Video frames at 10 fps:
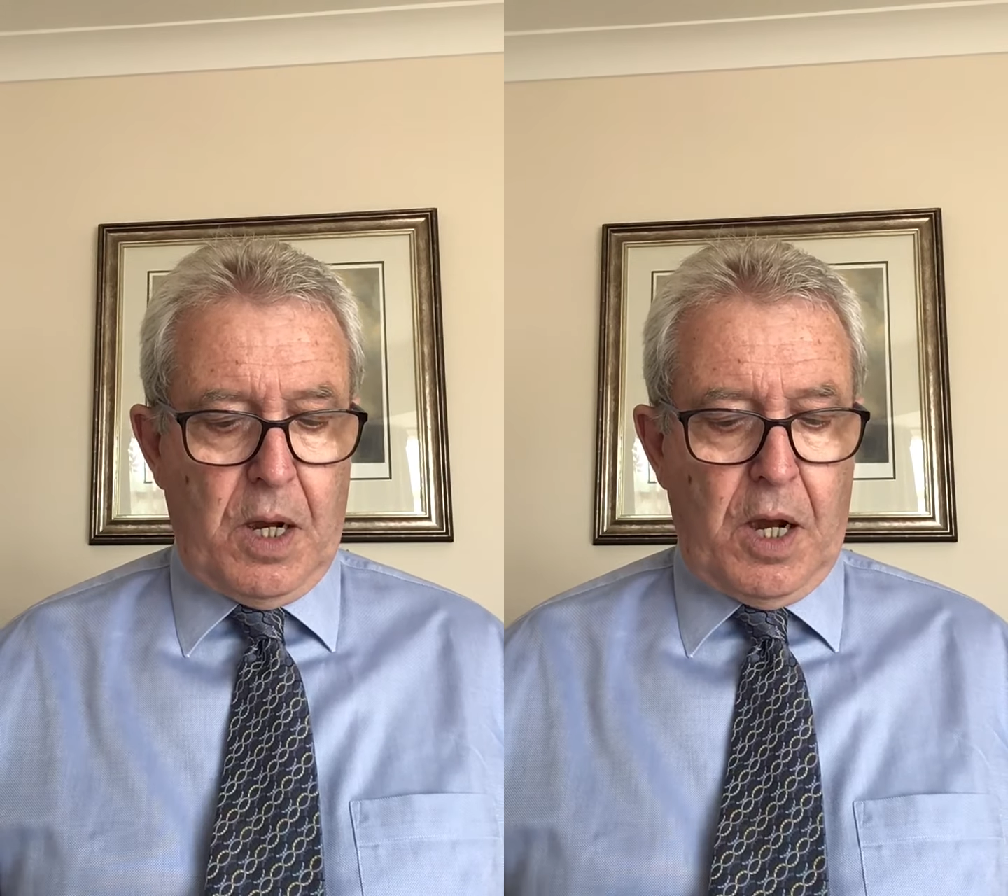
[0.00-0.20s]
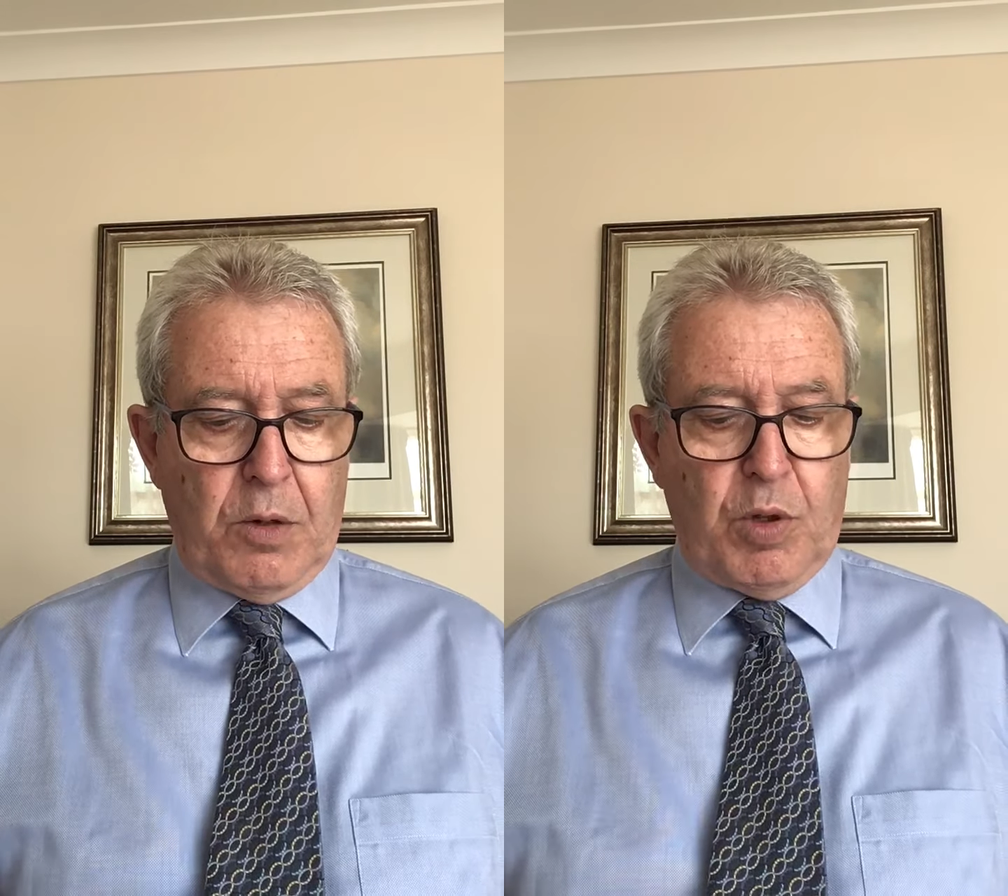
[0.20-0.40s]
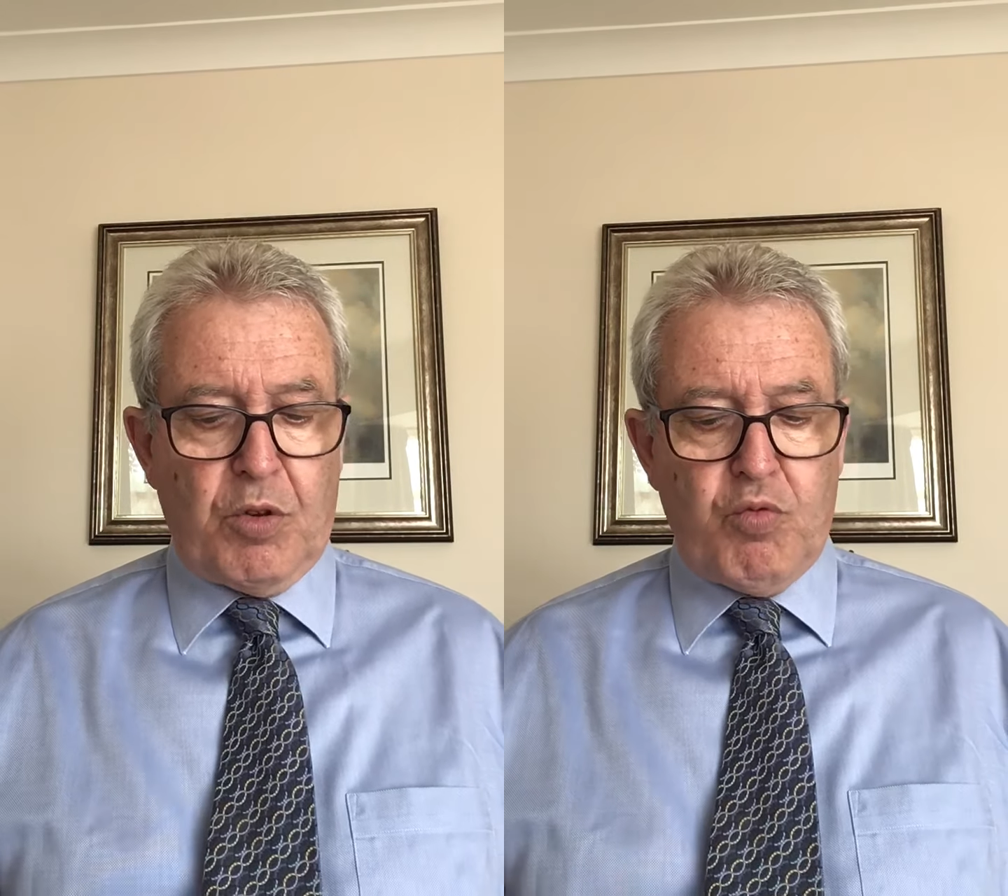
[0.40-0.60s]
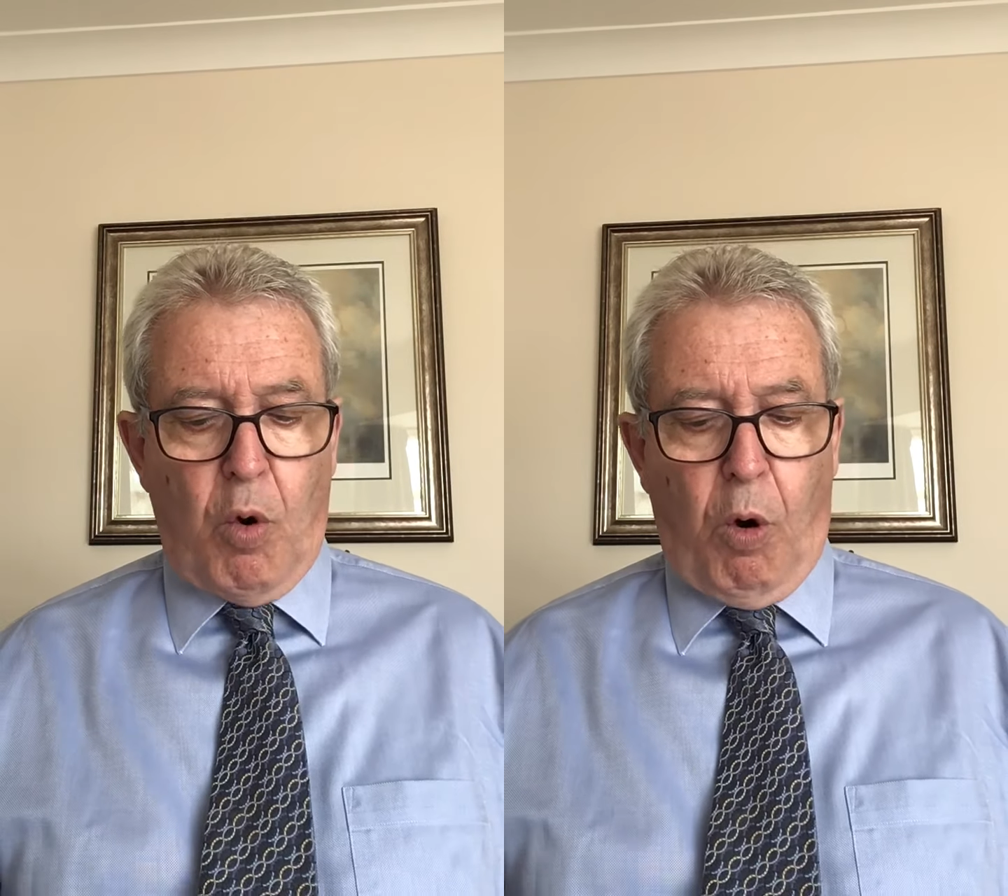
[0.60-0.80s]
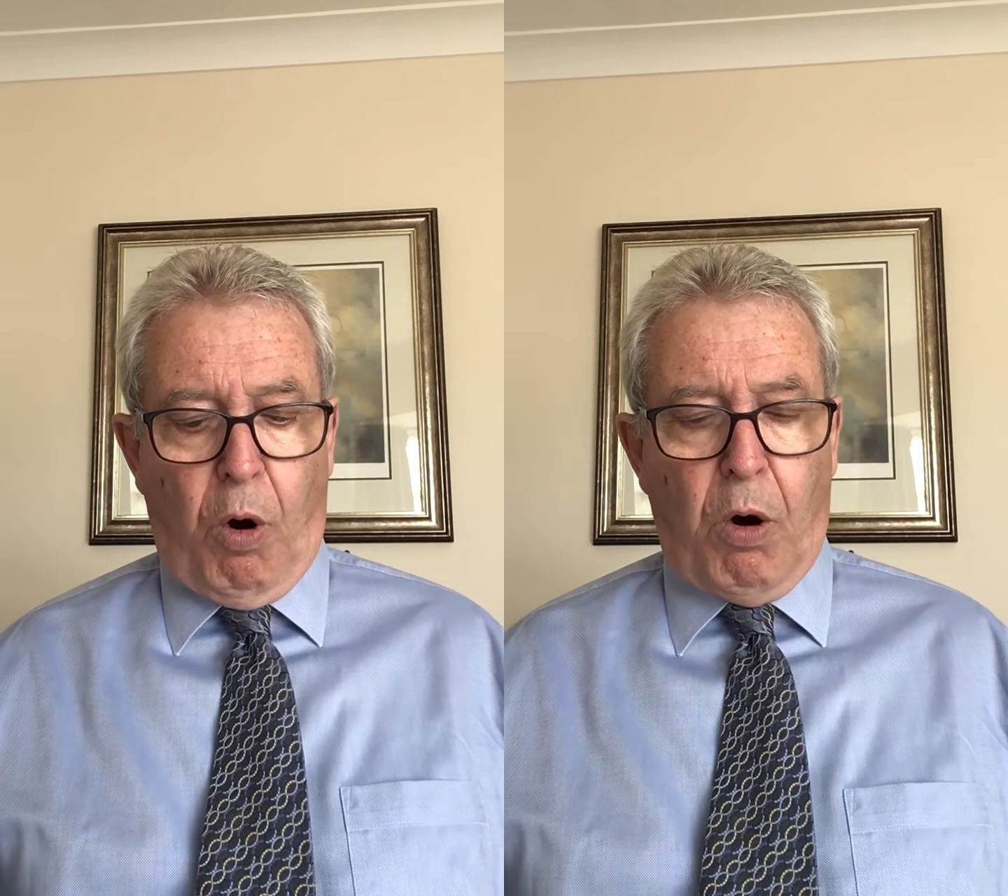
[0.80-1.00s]
And with a
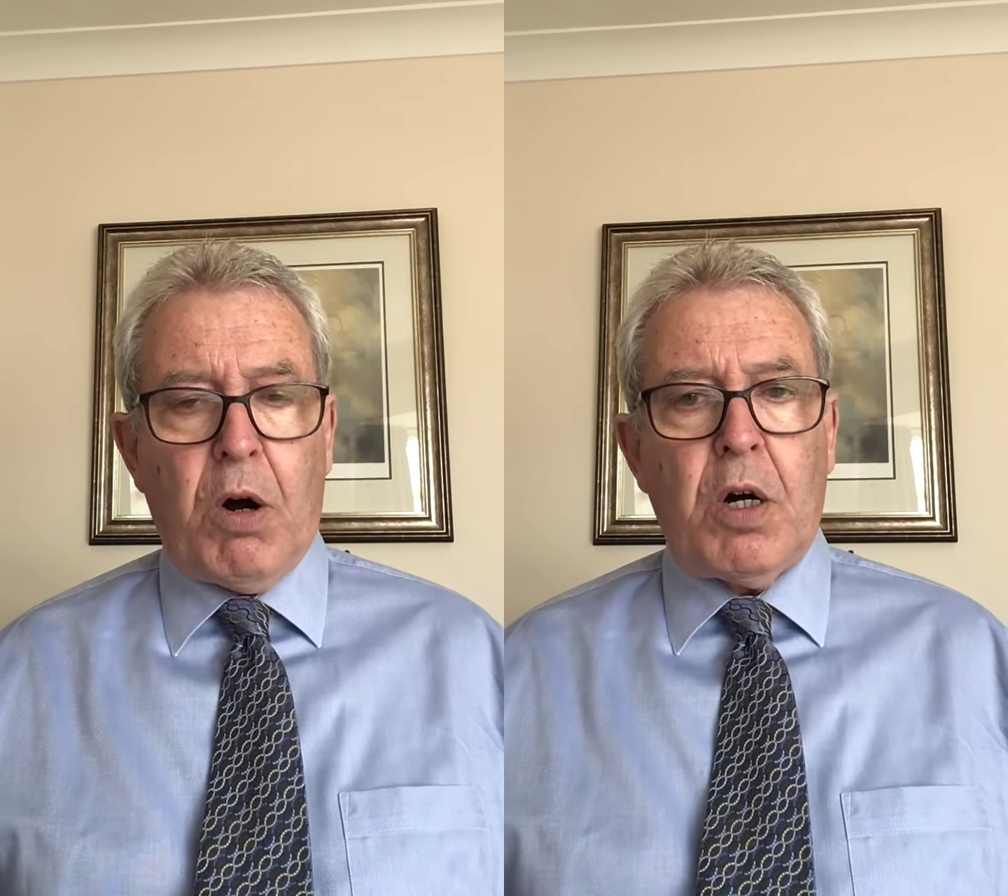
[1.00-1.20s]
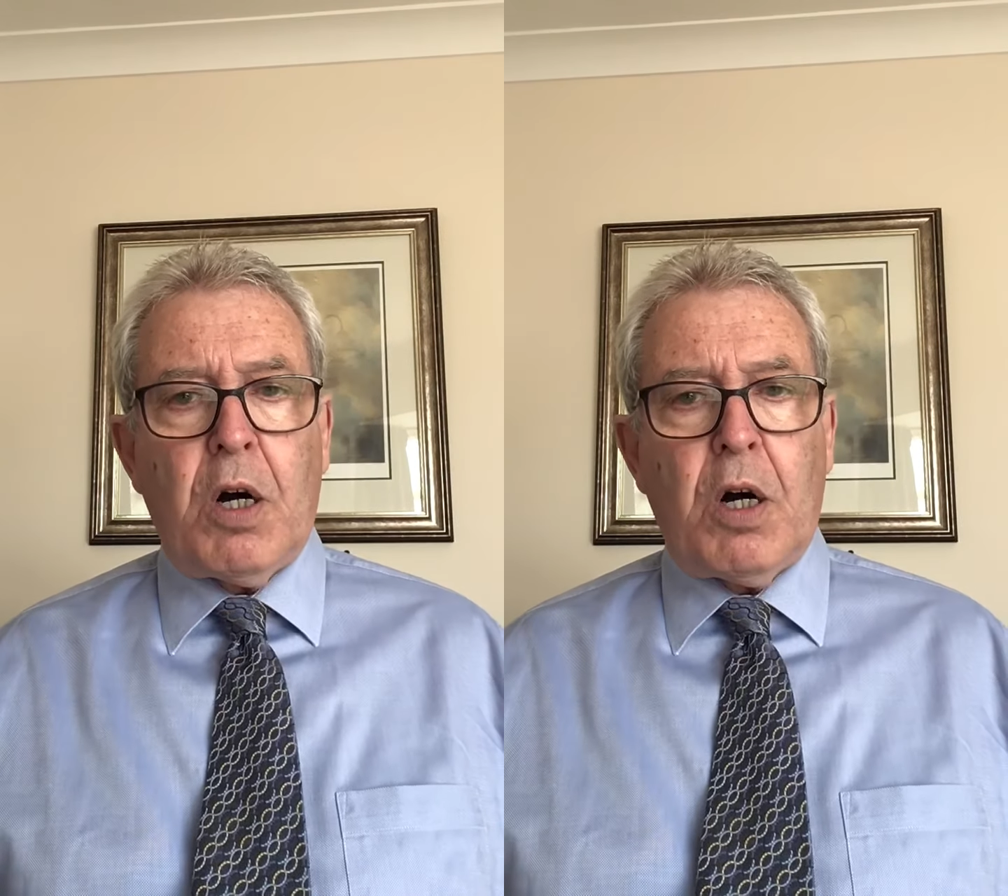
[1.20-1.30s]
roar